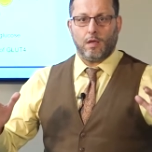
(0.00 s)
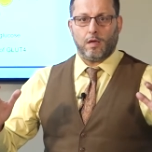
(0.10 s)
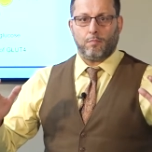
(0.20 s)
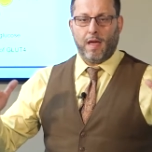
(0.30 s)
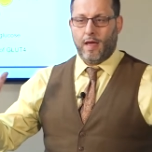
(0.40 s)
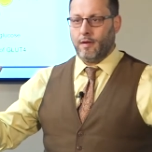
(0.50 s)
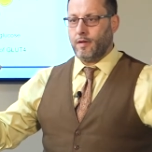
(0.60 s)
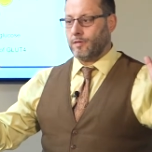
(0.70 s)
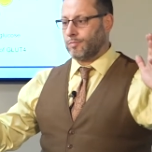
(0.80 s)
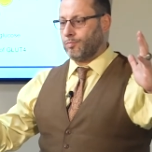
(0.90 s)
They
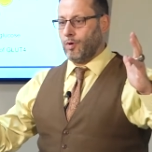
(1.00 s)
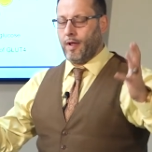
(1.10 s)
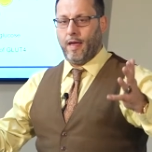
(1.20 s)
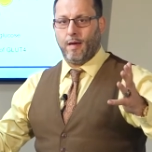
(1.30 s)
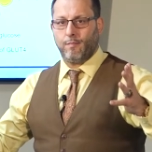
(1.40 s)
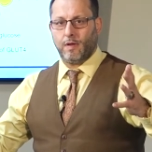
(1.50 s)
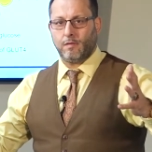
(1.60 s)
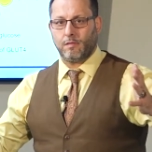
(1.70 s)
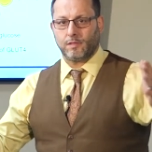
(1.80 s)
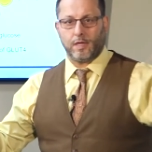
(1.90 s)
panic. What
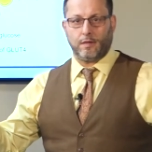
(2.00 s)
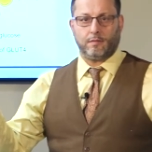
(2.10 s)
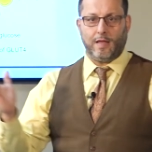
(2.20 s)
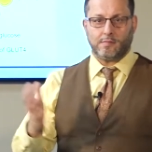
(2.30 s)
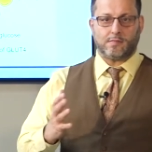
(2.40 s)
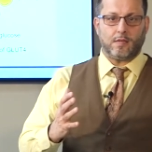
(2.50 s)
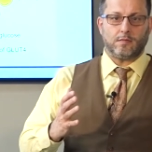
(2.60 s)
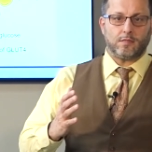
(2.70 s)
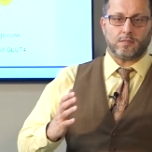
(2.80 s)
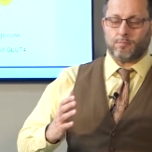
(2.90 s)
happened? Is that a death
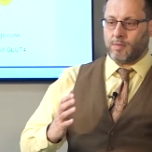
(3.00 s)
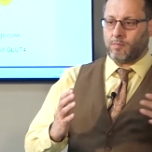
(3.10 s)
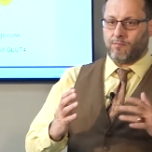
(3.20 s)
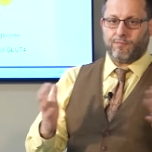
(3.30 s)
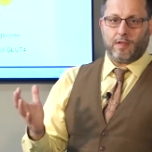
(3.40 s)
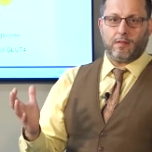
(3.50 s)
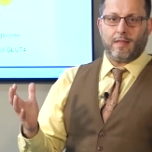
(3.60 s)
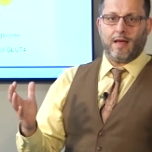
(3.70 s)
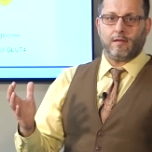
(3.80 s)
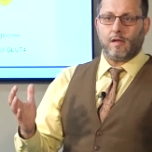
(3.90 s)
sentence? Some people feel
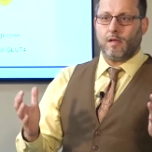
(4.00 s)
that.